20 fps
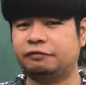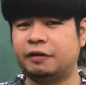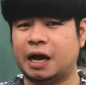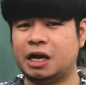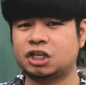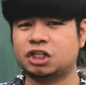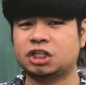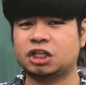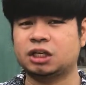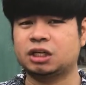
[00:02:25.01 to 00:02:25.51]

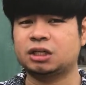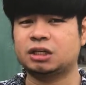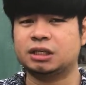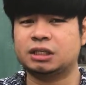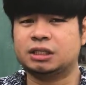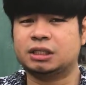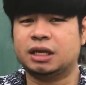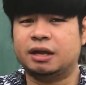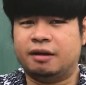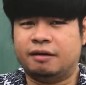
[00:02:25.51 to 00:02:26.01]

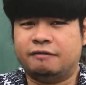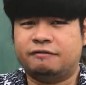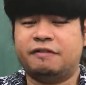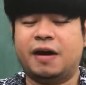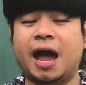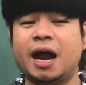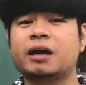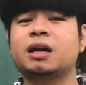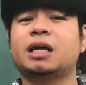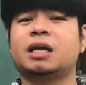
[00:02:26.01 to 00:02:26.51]
functions
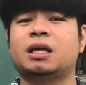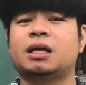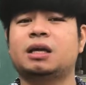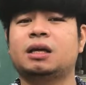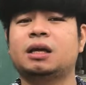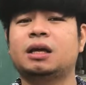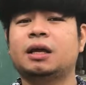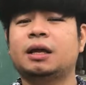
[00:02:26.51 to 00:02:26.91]
vary.